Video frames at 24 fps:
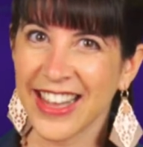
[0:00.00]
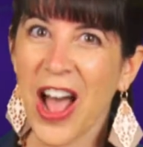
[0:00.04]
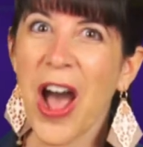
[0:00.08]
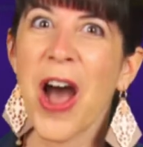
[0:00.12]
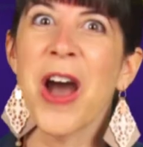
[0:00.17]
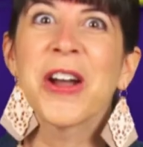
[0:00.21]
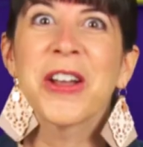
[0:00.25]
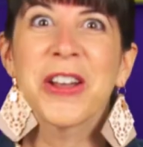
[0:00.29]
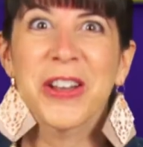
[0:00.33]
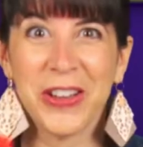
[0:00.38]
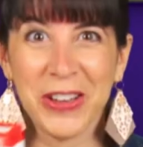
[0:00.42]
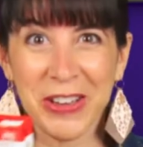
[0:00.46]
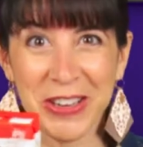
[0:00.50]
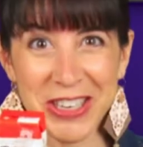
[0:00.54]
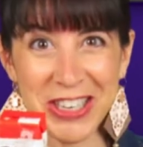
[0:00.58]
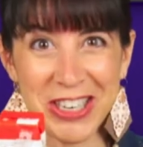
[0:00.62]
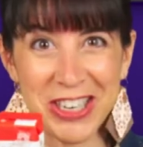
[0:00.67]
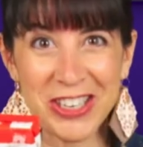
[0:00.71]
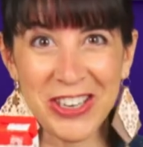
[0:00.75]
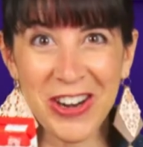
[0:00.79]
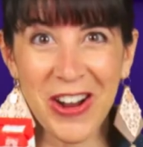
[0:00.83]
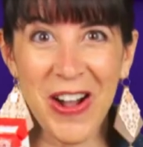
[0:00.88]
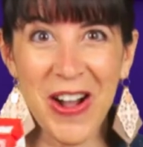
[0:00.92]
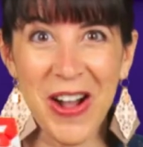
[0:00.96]
Oh,
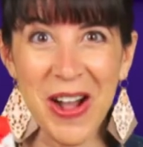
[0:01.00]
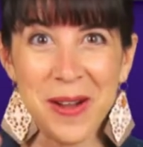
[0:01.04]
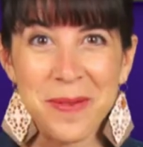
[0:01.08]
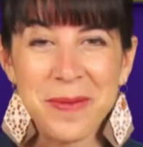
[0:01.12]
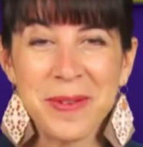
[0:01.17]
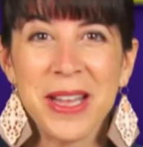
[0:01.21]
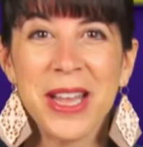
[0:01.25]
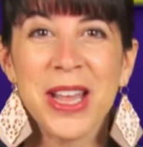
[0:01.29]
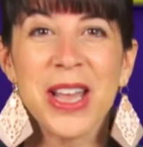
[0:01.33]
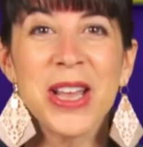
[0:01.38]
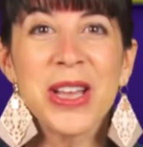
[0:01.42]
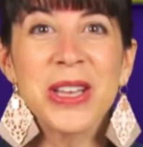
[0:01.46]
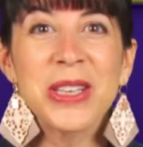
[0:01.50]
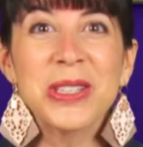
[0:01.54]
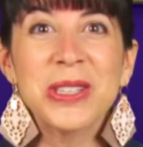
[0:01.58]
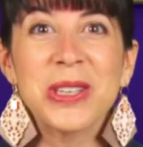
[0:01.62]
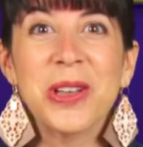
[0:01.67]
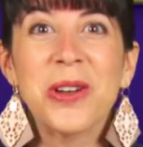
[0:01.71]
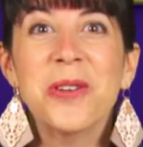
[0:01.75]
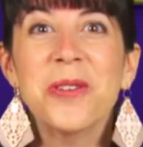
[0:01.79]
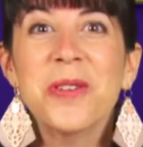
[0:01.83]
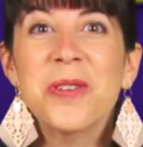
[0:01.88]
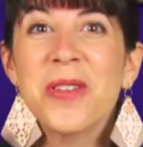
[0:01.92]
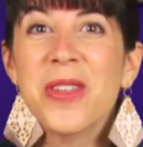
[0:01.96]
good job.
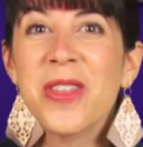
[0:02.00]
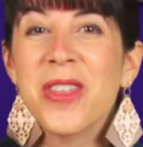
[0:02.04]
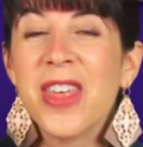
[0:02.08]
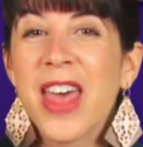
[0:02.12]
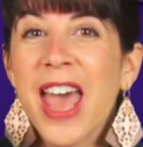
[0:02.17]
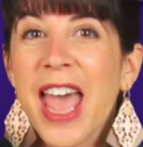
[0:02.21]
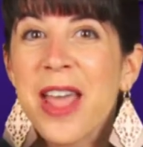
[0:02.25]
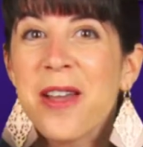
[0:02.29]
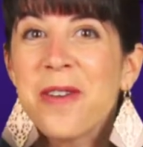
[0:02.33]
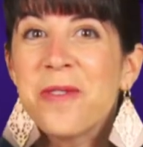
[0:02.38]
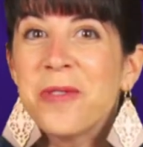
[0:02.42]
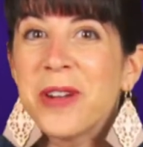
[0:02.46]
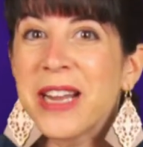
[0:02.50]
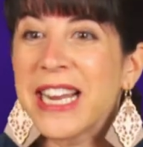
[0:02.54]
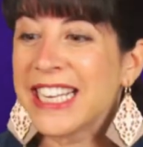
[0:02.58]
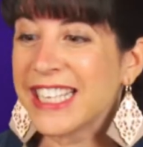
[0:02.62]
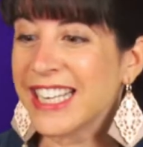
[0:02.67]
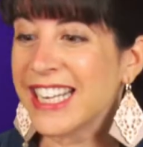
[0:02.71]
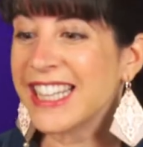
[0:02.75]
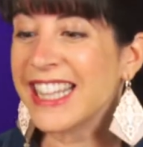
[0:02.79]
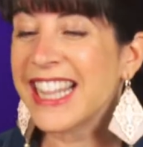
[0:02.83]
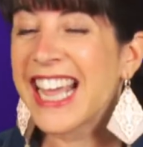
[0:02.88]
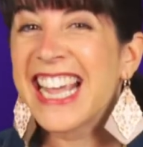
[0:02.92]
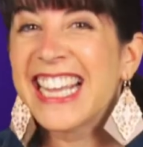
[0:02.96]
So they
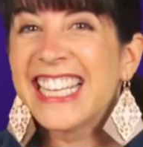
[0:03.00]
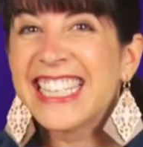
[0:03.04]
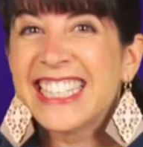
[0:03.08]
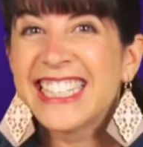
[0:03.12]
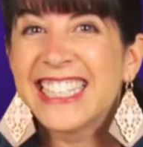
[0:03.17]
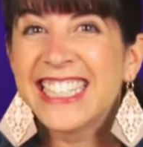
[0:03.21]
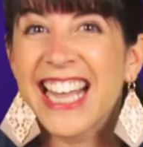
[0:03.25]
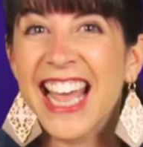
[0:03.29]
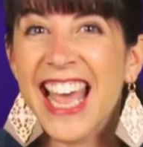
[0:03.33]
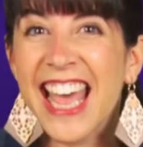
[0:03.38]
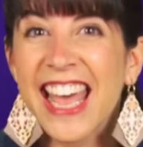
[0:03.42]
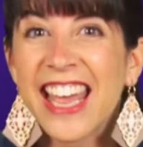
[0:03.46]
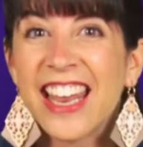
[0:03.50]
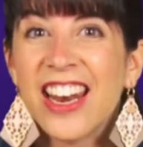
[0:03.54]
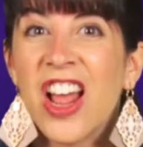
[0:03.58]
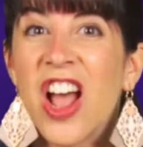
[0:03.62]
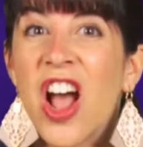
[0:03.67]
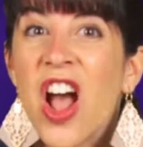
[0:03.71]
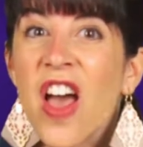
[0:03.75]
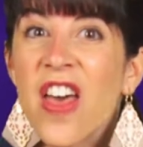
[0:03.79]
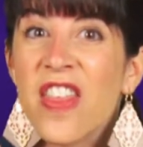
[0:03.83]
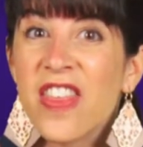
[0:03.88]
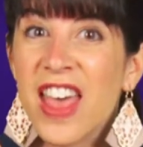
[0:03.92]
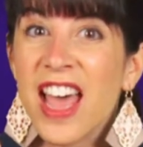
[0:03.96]
winked and they
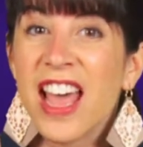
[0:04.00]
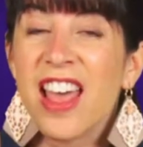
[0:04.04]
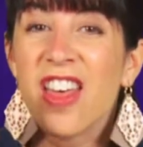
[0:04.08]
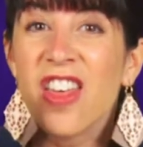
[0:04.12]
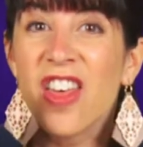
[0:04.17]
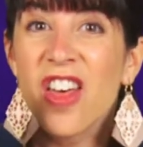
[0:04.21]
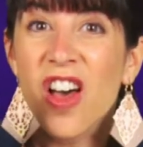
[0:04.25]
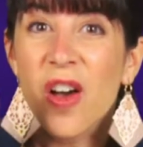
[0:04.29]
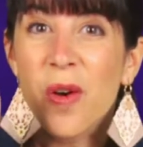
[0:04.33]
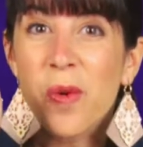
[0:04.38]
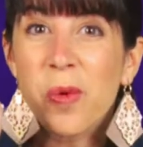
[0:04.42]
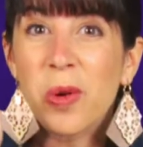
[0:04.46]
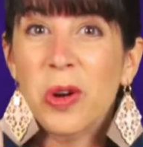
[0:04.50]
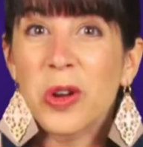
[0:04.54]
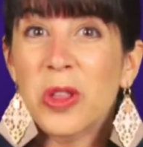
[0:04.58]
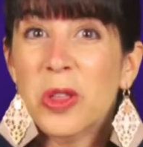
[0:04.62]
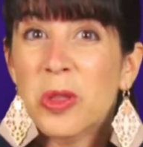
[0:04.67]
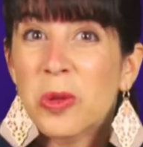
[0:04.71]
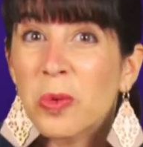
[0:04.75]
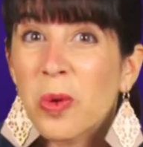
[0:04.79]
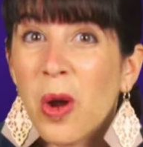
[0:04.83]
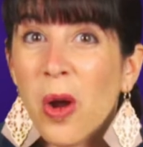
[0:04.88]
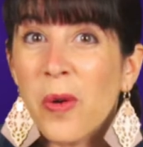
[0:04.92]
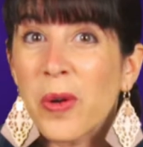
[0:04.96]
said that we're
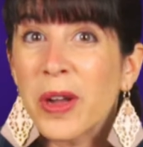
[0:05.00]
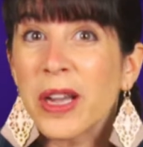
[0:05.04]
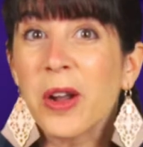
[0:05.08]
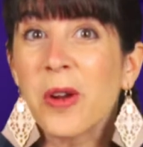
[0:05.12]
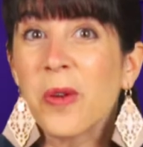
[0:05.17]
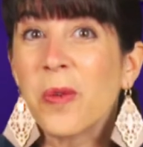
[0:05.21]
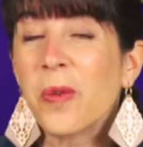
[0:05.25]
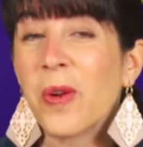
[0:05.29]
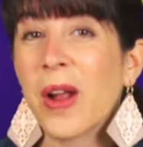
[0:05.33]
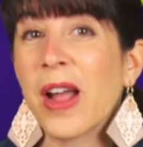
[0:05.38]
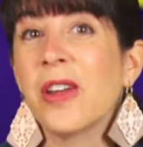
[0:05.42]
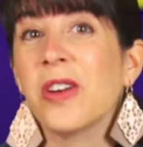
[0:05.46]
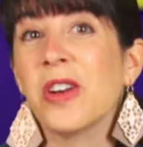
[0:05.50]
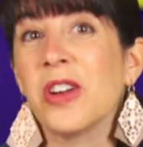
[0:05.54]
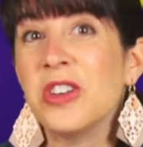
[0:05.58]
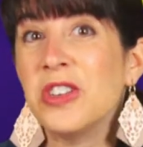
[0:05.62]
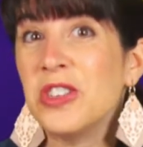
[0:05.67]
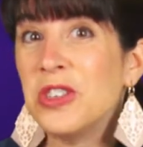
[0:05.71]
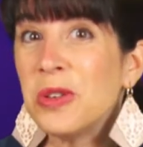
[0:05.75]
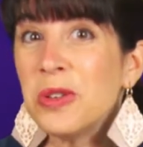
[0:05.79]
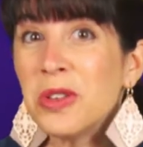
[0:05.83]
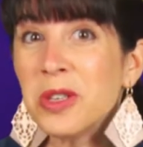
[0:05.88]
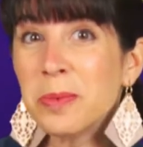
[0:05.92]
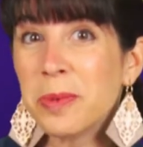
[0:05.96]
throwing around a
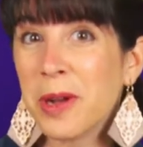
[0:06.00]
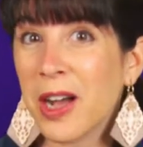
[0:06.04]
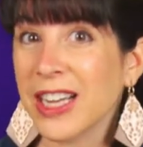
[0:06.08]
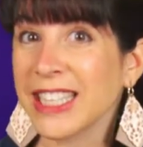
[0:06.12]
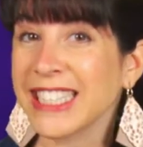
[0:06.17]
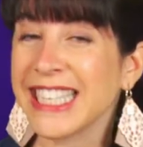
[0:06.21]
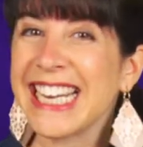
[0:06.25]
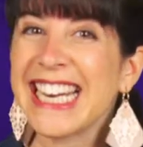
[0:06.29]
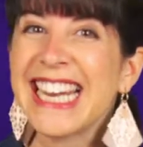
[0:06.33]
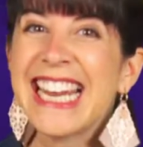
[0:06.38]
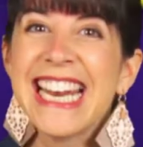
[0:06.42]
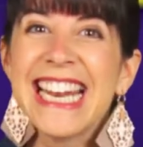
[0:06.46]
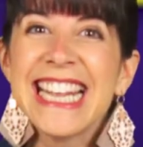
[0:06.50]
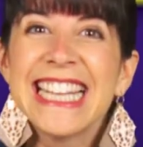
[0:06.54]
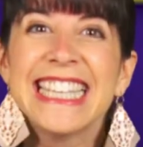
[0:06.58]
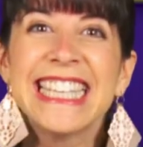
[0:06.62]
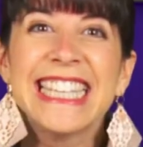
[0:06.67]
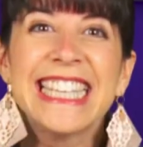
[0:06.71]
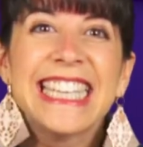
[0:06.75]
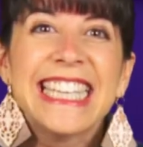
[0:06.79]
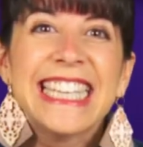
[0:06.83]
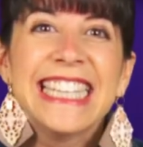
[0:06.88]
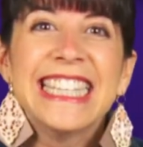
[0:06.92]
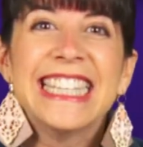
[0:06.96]
juice box and it
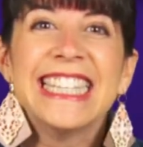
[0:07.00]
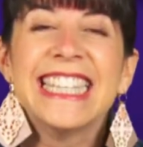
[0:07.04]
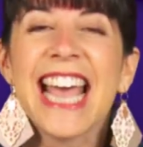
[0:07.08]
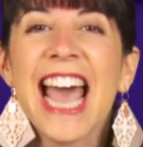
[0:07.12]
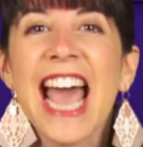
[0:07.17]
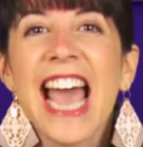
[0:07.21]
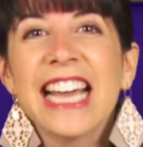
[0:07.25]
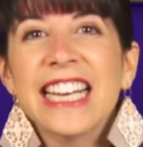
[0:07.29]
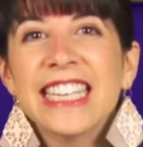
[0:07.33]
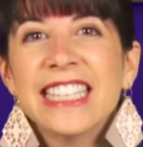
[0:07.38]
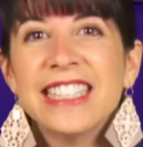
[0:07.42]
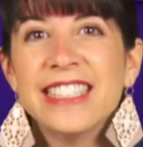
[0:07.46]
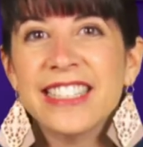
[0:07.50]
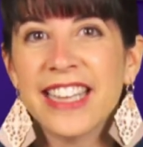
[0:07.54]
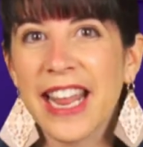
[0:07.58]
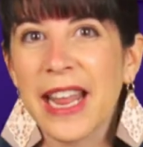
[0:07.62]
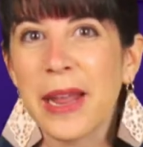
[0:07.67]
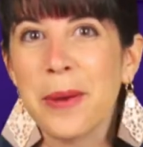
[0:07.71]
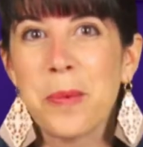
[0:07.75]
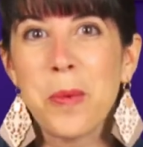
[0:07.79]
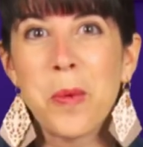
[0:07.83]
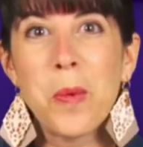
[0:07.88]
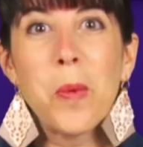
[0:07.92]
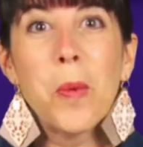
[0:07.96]
is the exact
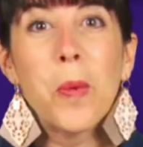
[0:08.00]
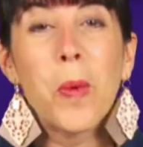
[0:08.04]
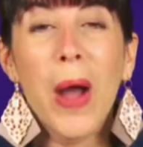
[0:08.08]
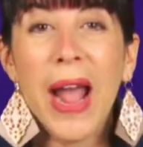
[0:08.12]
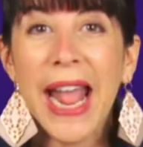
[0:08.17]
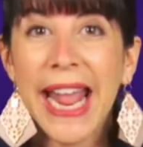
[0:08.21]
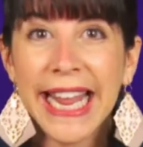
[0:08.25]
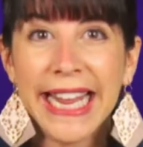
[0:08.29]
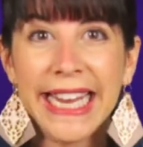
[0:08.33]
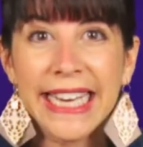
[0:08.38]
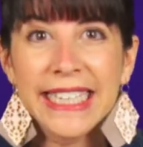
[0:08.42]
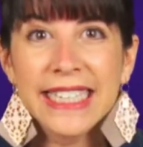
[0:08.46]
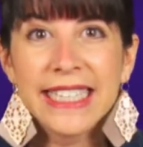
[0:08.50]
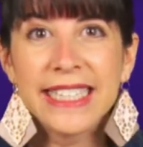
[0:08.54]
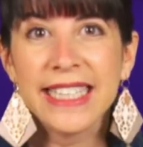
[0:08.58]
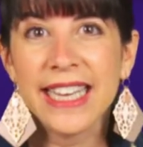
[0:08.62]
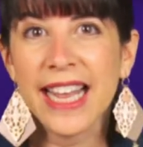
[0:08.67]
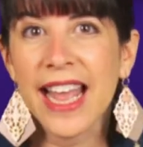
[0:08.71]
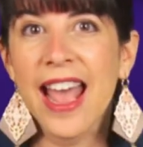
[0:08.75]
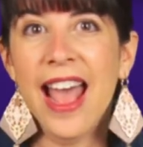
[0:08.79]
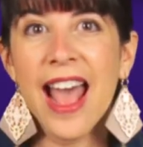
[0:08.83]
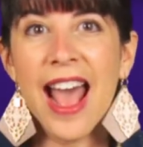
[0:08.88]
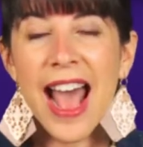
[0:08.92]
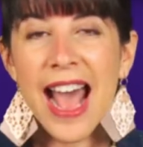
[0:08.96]
same weight
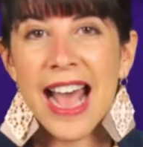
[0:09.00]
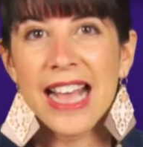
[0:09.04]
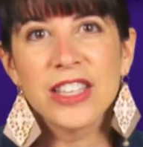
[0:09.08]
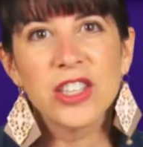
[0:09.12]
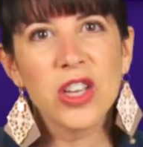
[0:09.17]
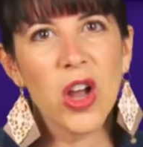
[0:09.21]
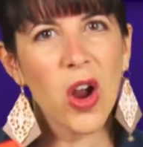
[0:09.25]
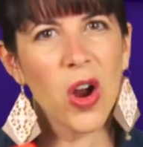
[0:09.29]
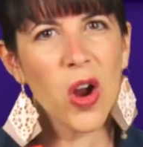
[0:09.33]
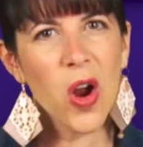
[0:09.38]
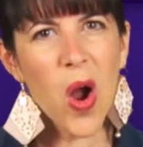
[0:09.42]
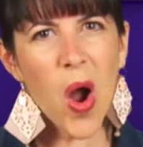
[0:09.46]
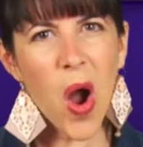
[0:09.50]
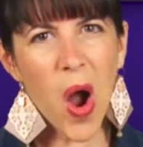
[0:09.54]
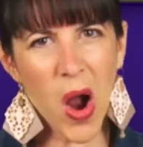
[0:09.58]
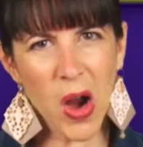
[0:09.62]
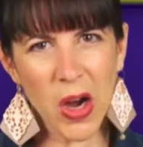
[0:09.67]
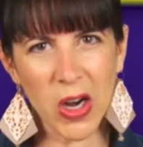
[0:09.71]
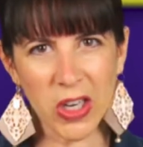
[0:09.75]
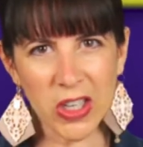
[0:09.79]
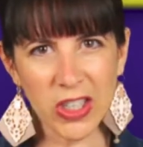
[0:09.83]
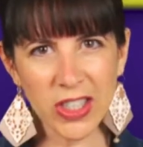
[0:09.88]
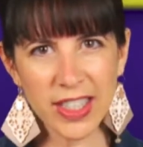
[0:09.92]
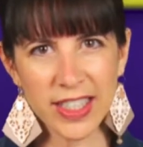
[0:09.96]
as our
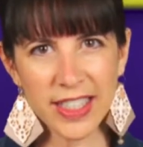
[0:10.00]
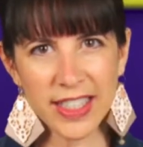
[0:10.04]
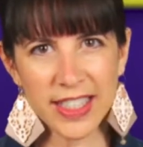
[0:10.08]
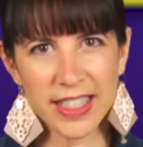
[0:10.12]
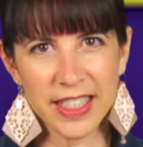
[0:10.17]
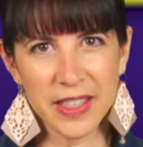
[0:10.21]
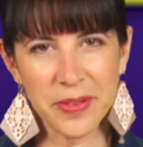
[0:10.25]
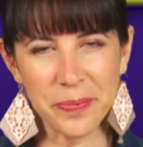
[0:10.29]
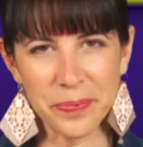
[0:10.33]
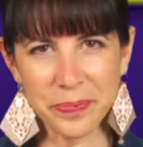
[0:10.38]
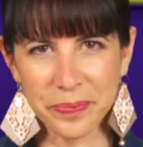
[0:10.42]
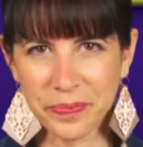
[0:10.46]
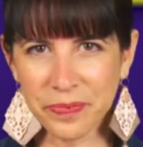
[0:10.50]
hearts.